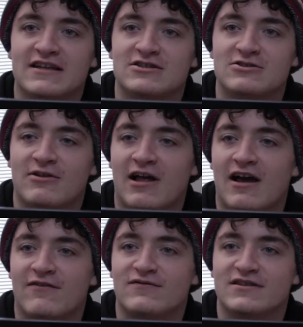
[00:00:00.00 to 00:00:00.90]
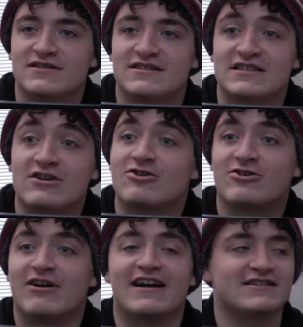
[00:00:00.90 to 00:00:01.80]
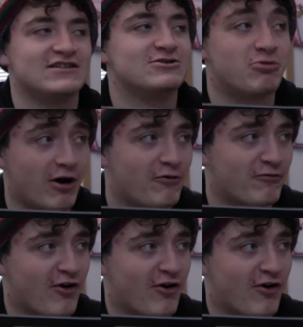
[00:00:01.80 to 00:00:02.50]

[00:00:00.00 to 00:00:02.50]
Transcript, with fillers: answers left zero correct and 12